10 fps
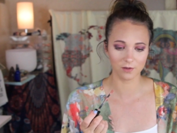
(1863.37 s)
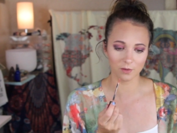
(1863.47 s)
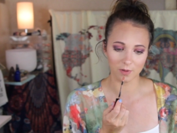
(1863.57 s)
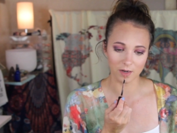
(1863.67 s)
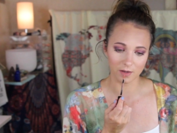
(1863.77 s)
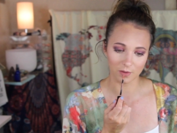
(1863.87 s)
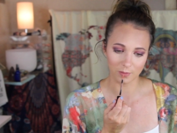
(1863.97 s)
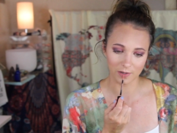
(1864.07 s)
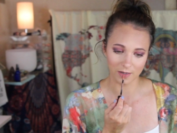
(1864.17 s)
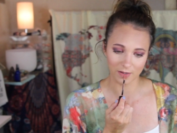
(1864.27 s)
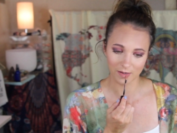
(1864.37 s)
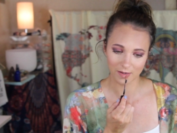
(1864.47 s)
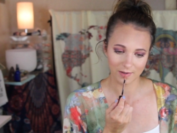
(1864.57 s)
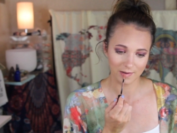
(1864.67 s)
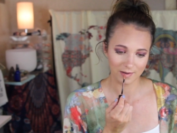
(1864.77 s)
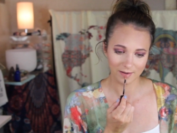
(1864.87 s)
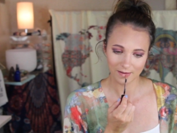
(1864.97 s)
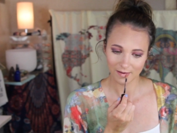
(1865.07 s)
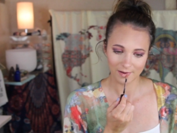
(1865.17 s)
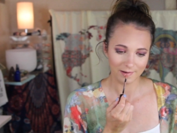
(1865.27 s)
I don't know why I don't wear it.
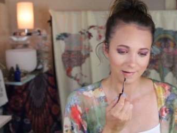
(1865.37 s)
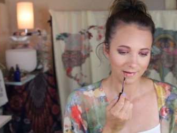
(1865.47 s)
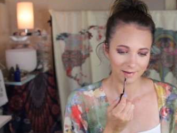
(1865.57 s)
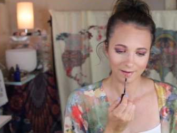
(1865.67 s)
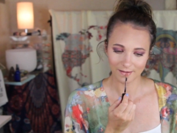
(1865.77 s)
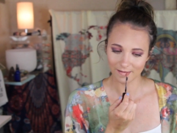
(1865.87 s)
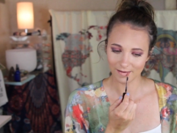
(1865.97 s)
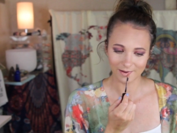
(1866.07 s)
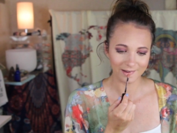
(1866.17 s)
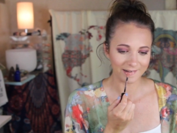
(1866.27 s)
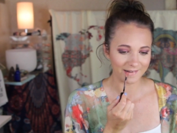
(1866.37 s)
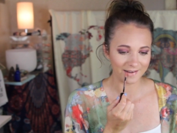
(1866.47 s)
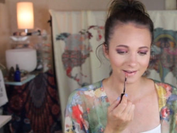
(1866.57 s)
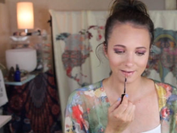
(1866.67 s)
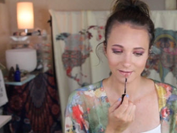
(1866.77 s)
Ah, uh, yeah.